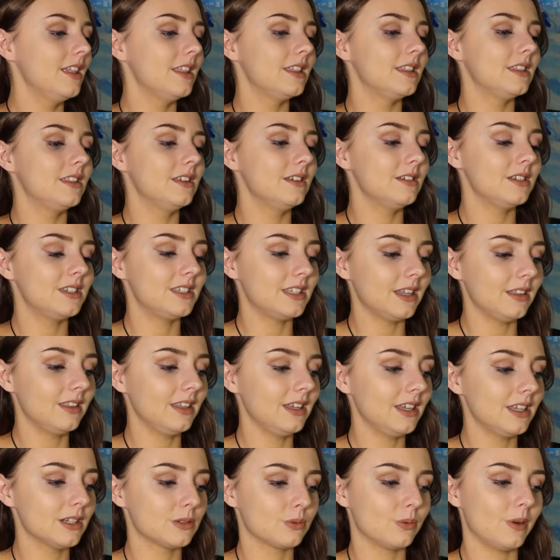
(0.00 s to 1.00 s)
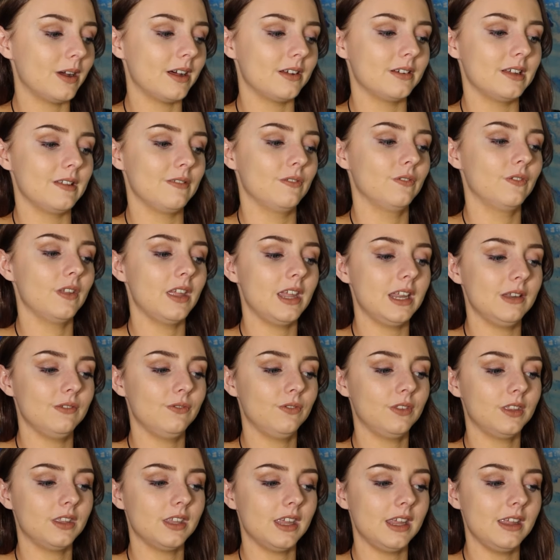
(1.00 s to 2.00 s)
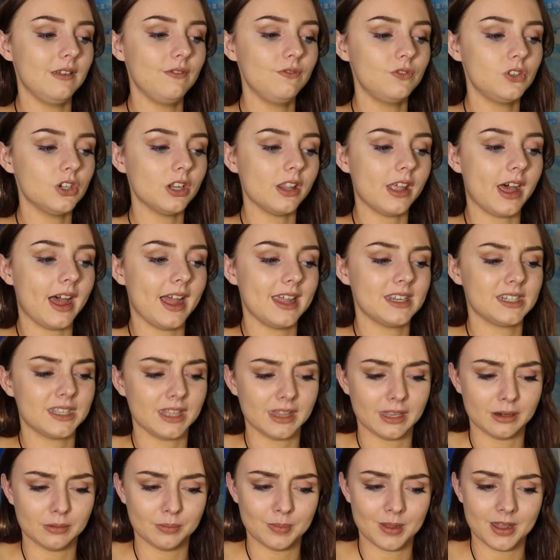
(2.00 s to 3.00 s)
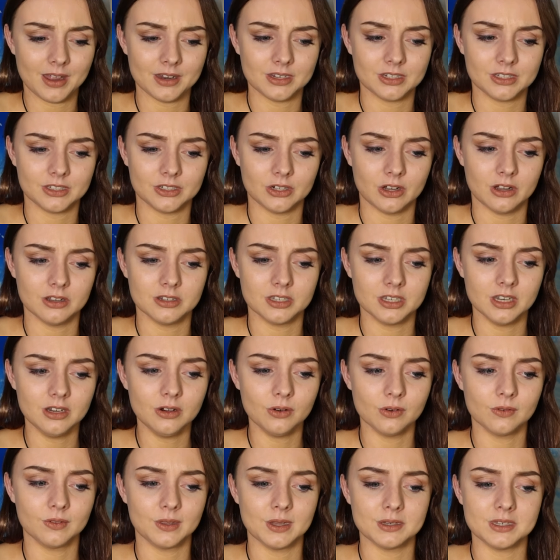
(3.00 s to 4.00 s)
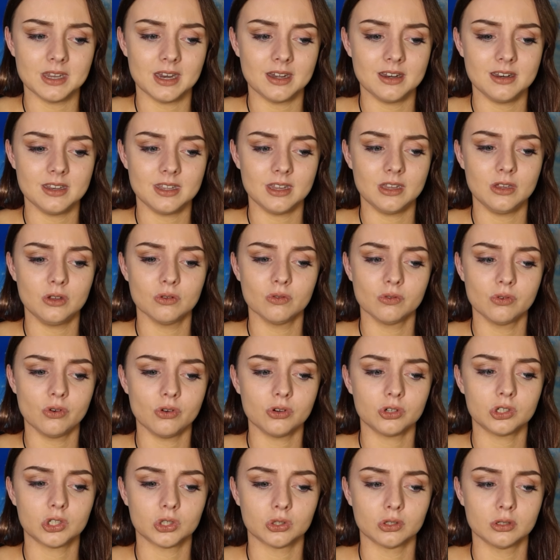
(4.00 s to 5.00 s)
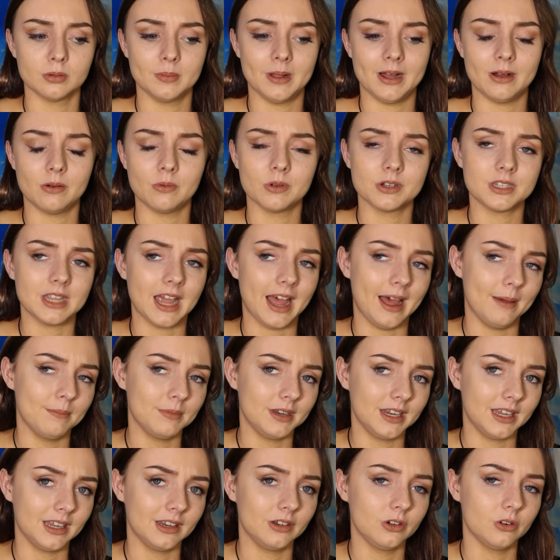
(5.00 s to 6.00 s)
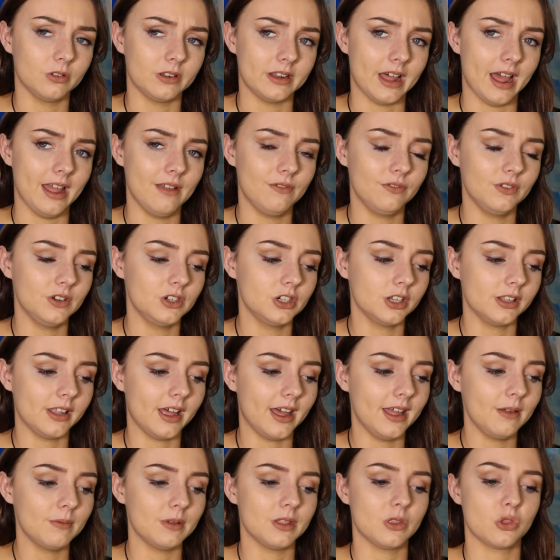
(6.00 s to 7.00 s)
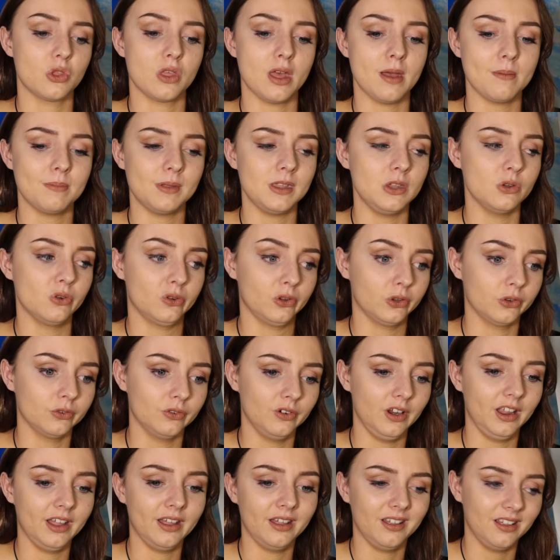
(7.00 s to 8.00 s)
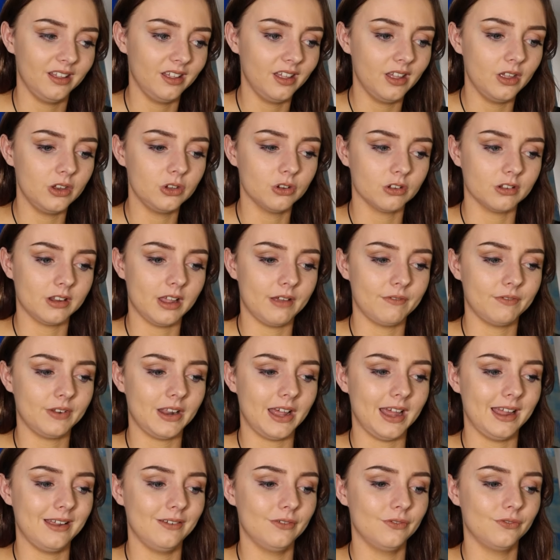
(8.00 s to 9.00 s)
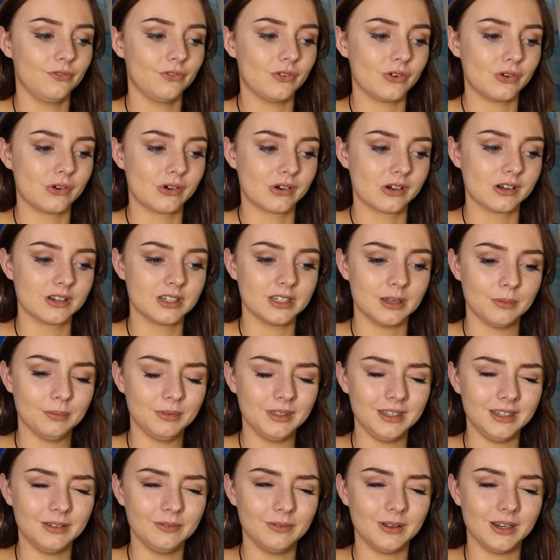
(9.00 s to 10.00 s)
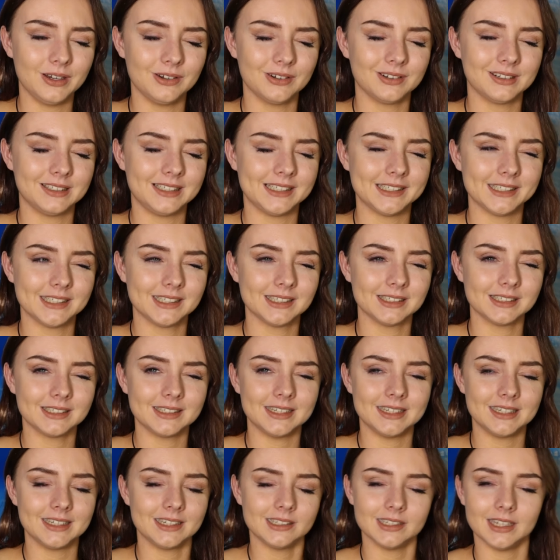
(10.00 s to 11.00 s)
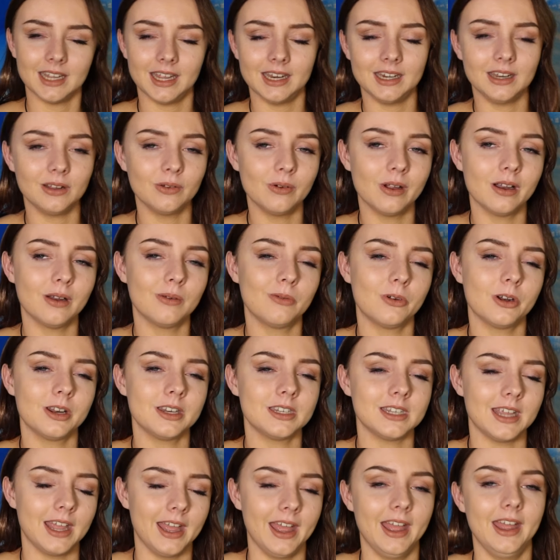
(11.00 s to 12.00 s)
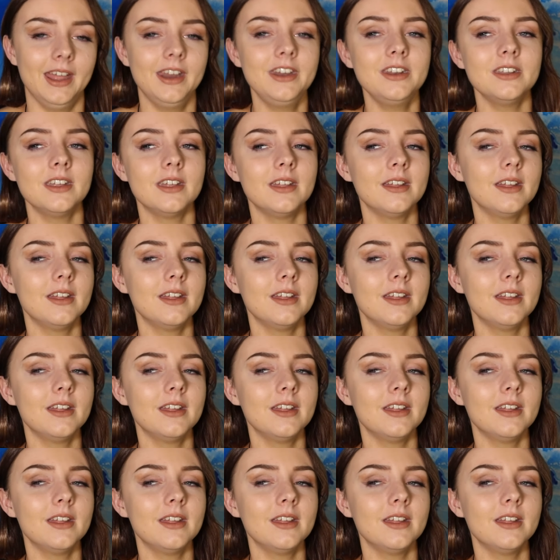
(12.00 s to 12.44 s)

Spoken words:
There's something as well, if July is a little bit uncertain, or if there's anything you're not sure about what's happening in your life in July, whether that be your career, your love life, or something where you're like, is this heading where I want it to head?